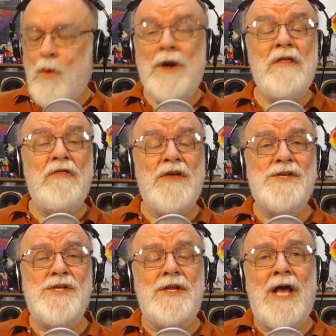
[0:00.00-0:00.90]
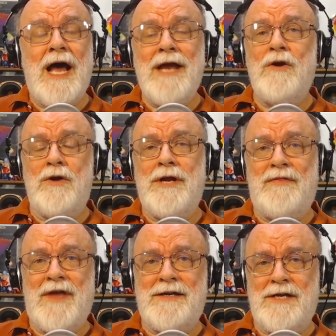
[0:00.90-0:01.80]
One of the things that I heard
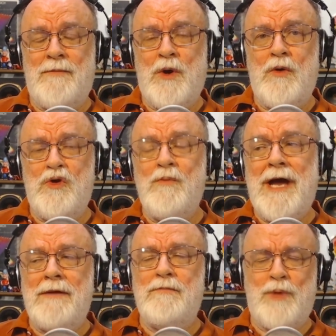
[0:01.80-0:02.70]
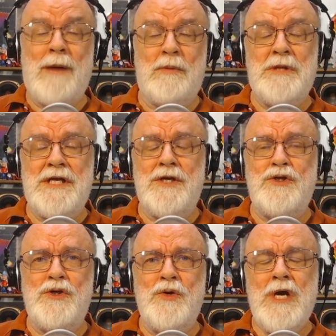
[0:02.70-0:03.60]
at that demo, you might probably did
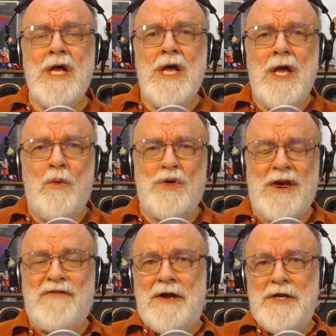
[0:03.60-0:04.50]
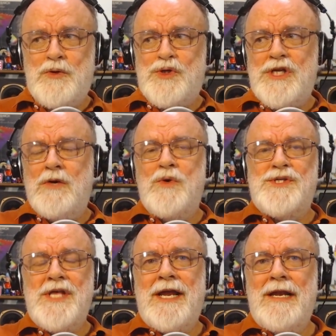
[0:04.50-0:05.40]
too, which I found interesting,
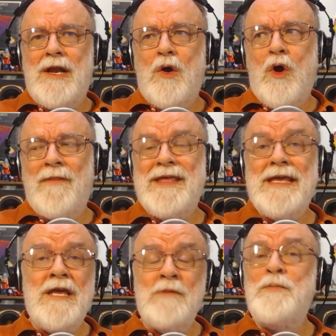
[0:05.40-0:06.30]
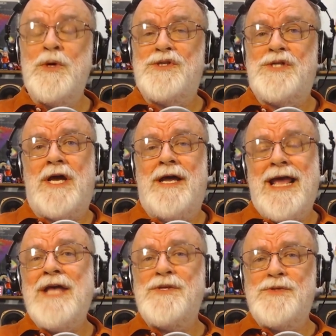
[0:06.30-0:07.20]
was that on the input side,
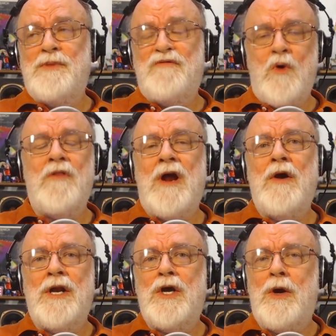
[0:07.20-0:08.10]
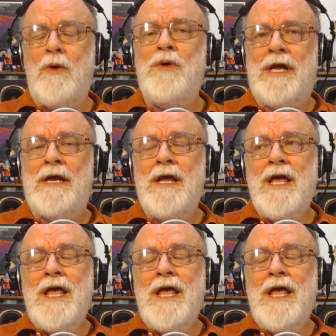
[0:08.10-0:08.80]
as before they're encoding,